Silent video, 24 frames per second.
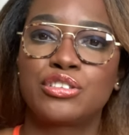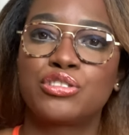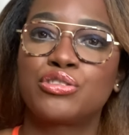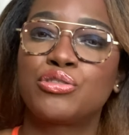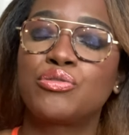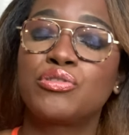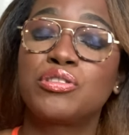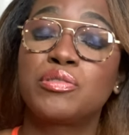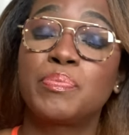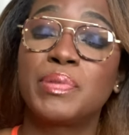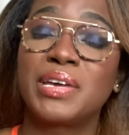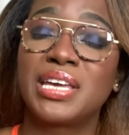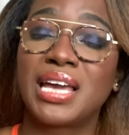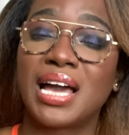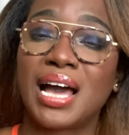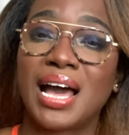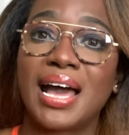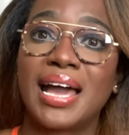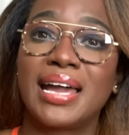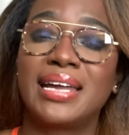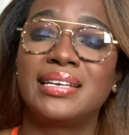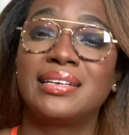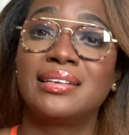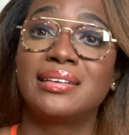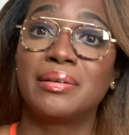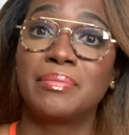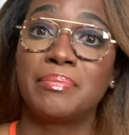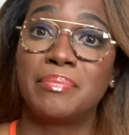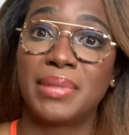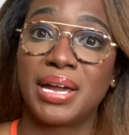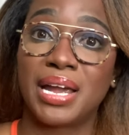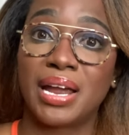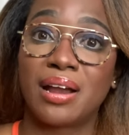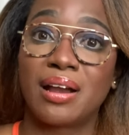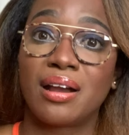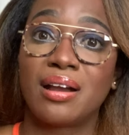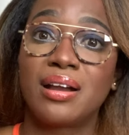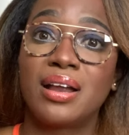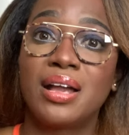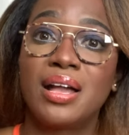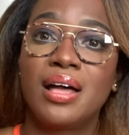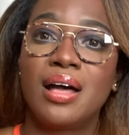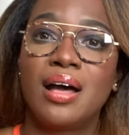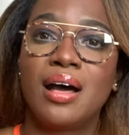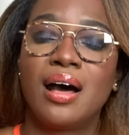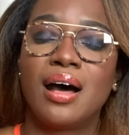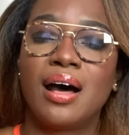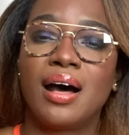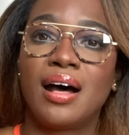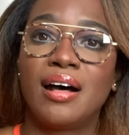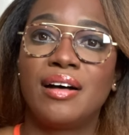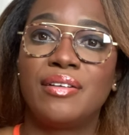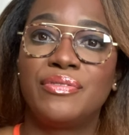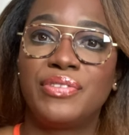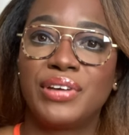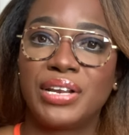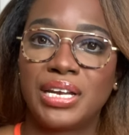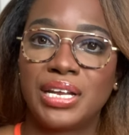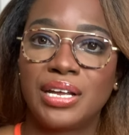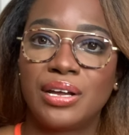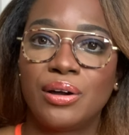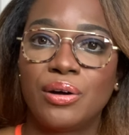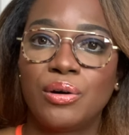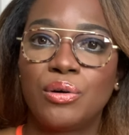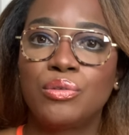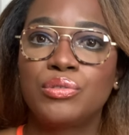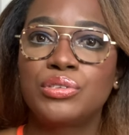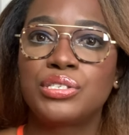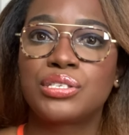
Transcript: Truth Behind La Mer uh, video.